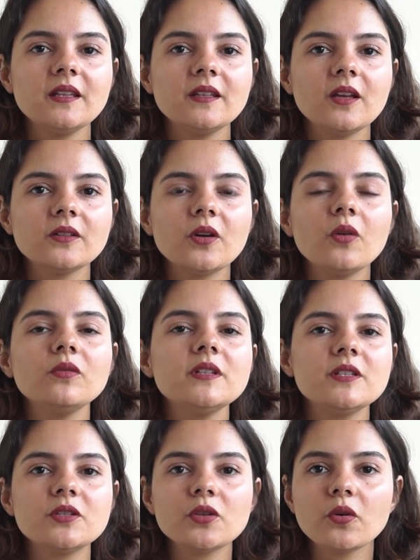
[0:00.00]
Not
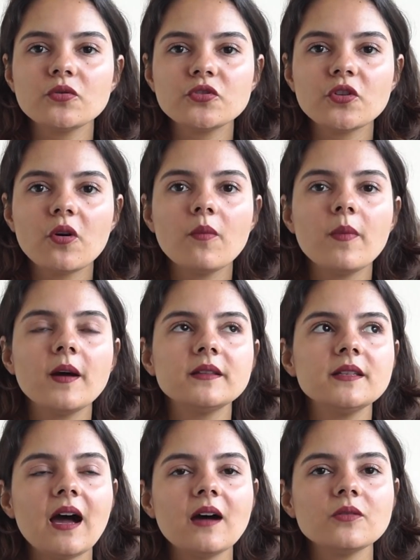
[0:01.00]
only social,
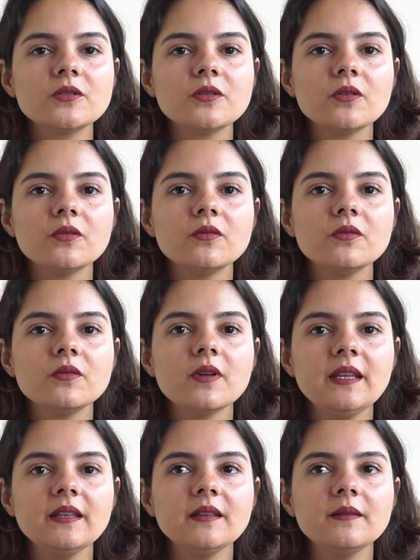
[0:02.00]
but also
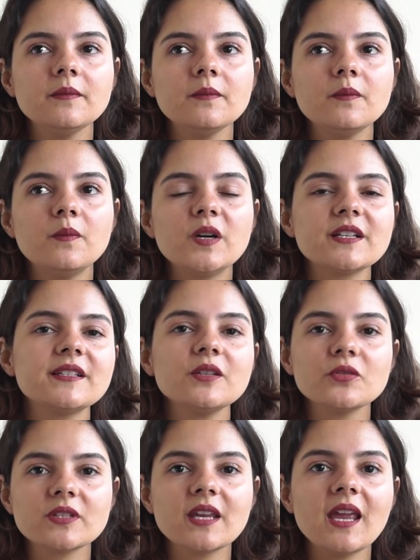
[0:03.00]
in
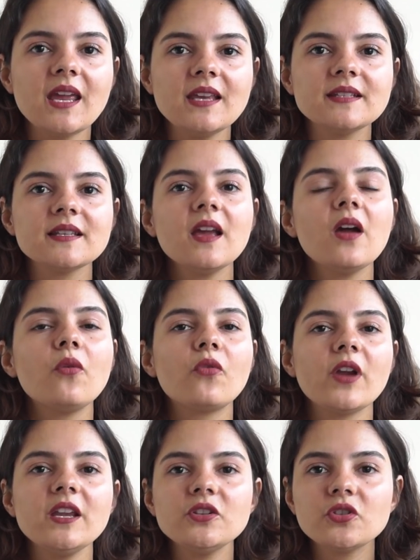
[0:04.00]
Brazil's case,
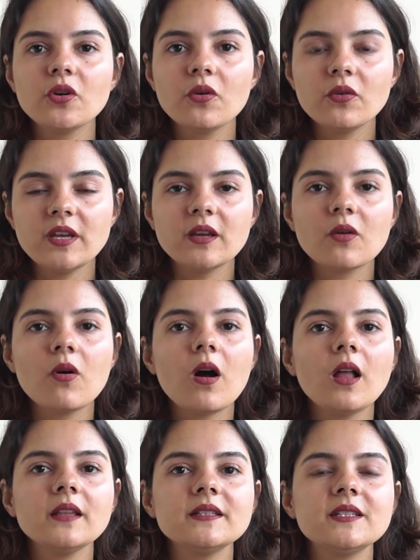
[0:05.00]
racial
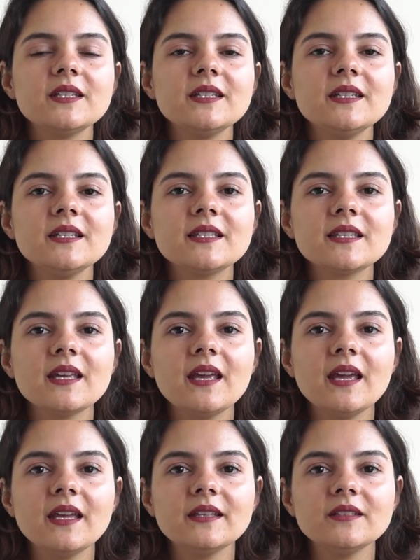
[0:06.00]
inequalities
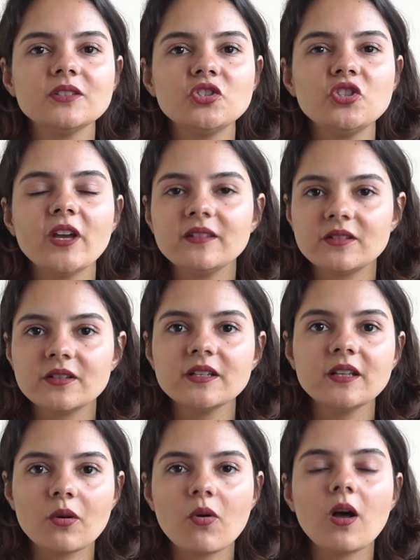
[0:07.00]
and gender
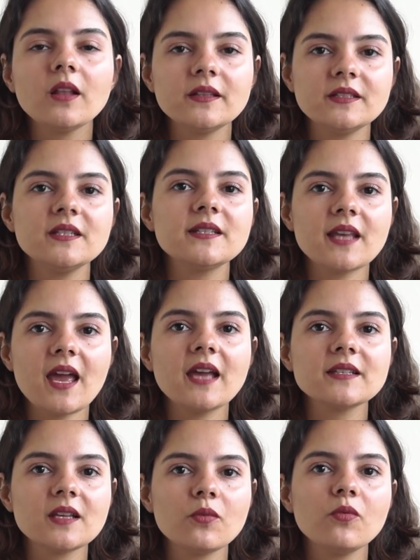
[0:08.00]
inequalities
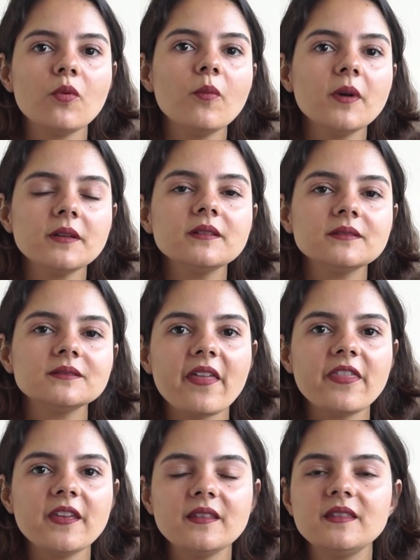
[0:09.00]
as a woman.
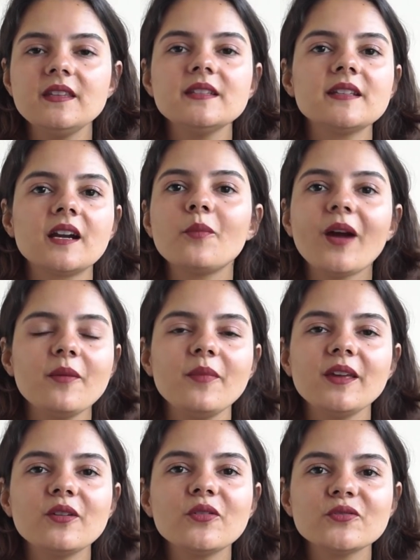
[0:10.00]
I think these are my
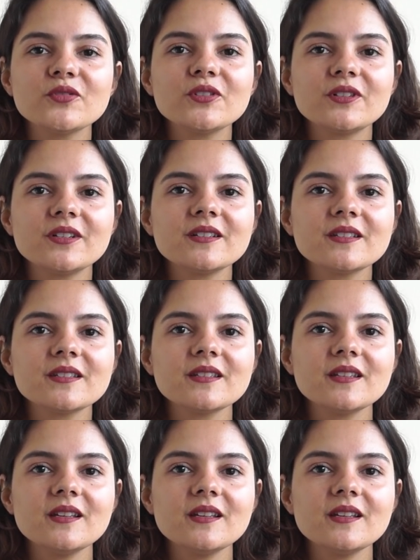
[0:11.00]
main concerns.